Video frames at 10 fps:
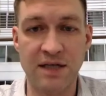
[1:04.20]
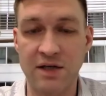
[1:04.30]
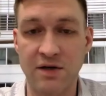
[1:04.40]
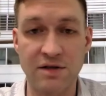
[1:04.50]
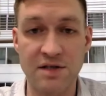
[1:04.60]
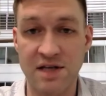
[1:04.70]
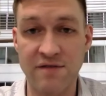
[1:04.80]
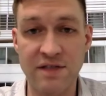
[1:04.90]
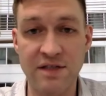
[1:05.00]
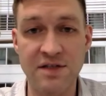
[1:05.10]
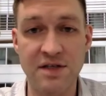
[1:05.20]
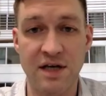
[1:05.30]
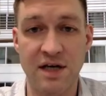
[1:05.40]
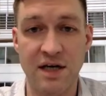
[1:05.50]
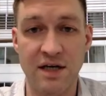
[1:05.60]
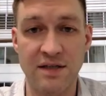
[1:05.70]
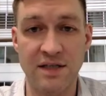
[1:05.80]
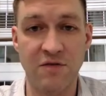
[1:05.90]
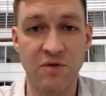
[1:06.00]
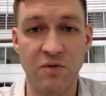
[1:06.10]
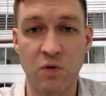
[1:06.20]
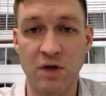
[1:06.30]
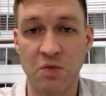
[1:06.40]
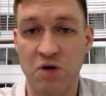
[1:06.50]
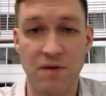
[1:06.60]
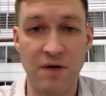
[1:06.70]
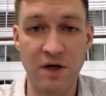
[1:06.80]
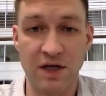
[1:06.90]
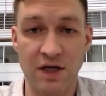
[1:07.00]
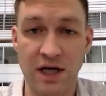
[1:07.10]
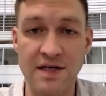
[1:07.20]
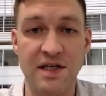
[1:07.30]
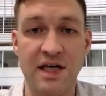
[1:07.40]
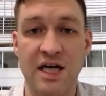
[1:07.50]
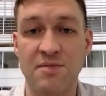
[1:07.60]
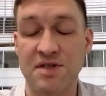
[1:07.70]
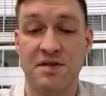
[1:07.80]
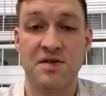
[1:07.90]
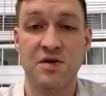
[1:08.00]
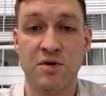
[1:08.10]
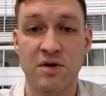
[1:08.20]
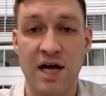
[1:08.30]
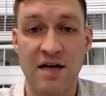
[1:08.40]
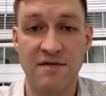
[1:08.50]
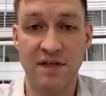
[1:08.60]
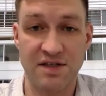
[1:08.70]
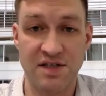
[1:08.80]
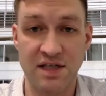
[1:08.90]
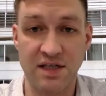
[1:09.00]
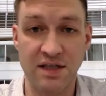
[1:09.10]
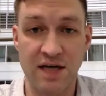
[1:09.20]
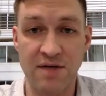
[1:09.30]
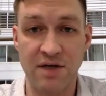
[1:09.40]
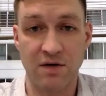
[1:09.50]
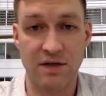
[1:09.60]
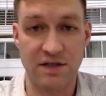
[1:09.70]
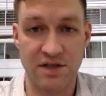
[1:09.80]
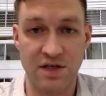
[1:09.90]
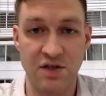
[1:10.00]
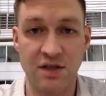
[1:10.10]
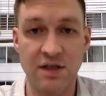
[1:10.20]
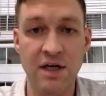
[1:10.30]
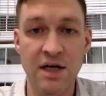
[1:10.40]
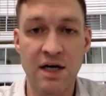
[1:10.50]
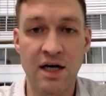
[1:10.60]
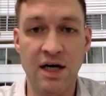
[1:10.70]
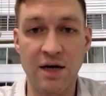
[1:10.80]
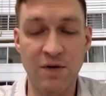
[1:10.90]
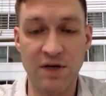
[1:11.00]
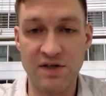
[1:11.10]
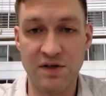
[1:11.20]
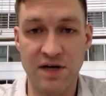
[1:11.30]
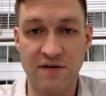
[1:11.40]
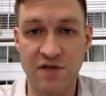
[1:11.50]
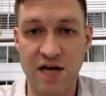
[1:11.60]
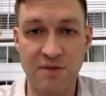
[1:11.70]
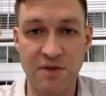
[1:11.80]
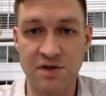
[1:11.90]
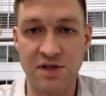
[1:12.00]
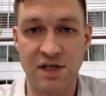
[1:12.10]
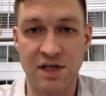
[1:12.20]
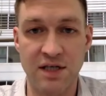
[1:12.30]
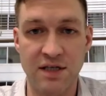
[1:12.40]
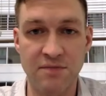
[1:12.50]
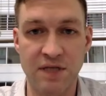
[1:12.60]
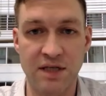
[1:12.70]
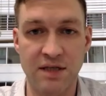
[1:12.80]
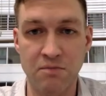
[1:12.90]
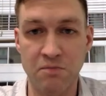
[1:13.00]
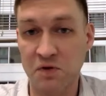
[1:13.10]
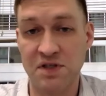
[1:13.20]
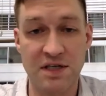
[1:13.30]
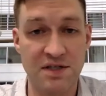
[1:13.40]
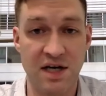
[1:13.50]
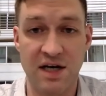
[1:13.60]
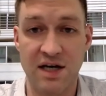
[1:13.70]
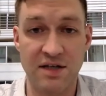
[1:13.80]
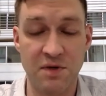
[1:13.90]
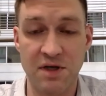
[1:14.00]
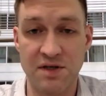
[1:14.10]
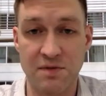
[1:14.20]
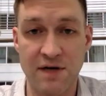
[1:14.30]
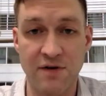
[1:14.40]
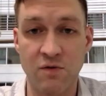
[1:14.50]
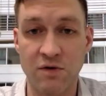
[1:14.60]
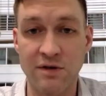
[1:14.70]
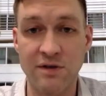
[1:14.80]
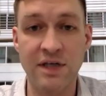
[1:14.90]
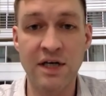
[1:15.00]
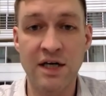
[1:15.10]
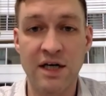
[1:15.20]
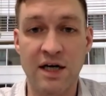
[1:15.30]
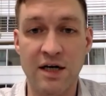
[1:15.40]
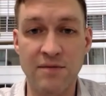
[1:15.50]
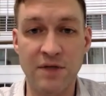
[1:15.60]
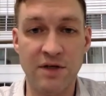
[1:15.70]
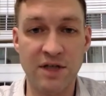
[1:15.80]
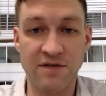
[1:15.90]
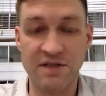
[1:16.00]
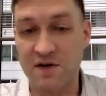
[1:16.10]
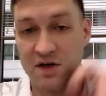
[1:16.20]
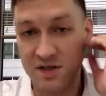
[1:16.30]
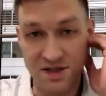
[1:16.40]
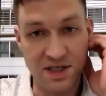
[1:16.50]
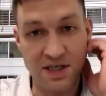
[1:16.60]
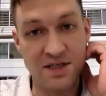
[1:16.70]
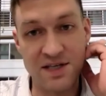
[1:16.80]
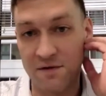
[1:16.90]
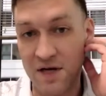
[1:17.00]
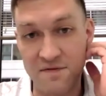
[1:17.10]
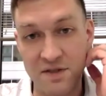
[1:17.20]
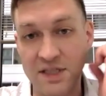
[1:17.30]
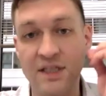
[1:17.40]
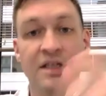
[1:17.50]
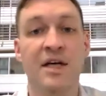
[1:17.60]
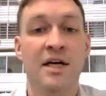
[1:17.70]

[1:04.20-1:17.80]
in the early 70s, and we've been working primarily as a cannabis consumer advocacy and lobbying organization. We also have chapters in most states as well as around the world, even as far as South Africa.